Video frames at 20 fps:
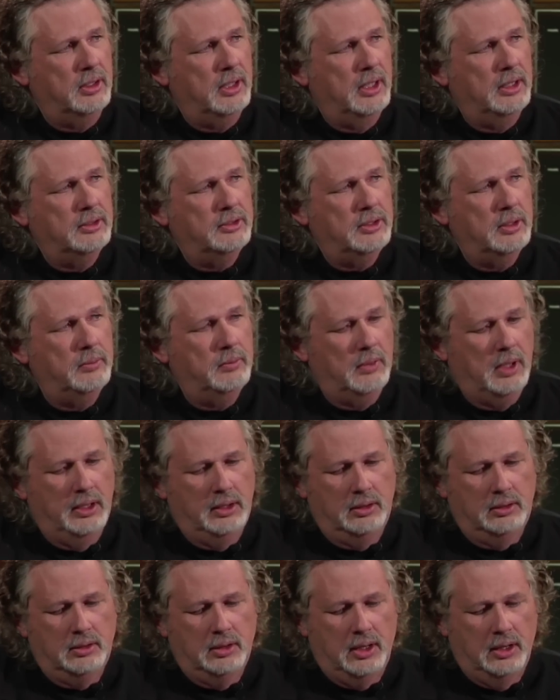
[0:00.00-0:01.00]
Like some,
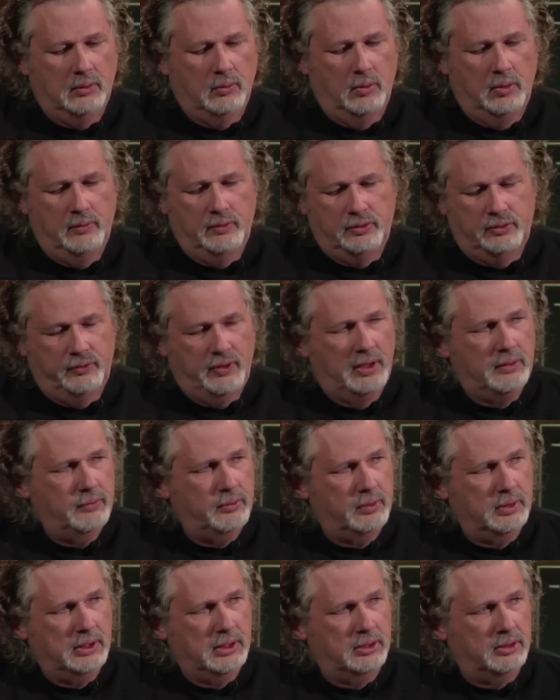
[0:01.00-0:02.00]
like like one of his
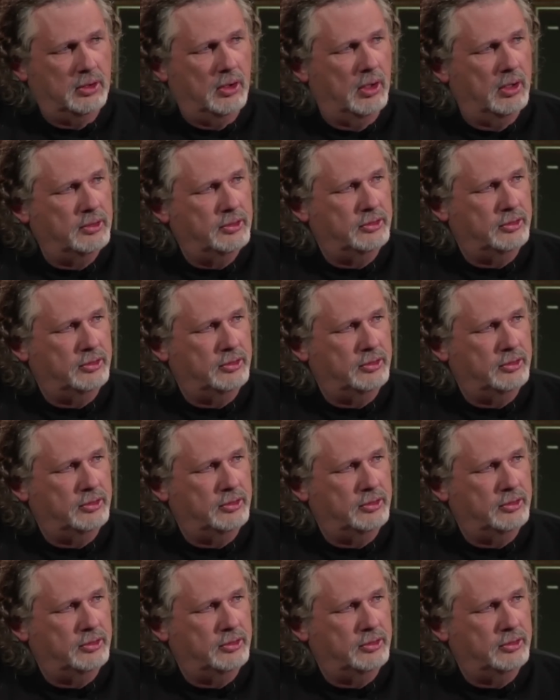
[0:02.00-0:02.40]
favorite guitars